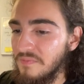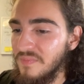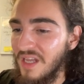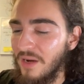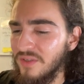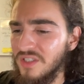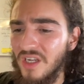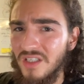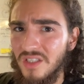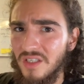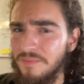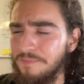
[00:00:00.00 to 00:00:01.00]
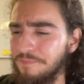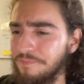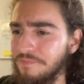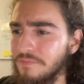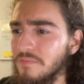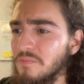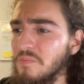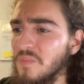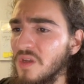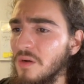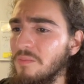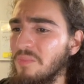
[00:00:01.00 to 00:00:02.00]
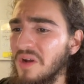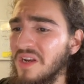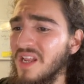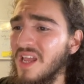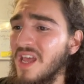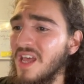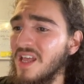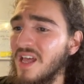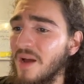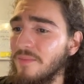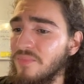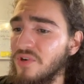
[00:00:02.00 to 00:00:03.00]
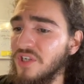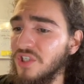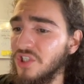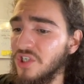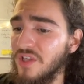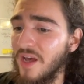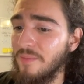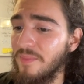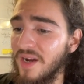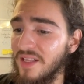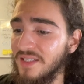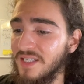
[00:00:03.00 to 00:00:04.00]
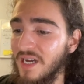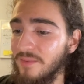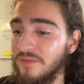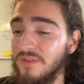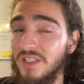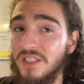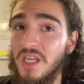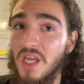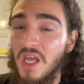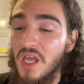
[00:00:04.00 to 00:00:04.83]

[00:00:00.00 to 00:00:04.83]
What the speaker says: Now it's not done, but I'm pretty sure that by the time of this,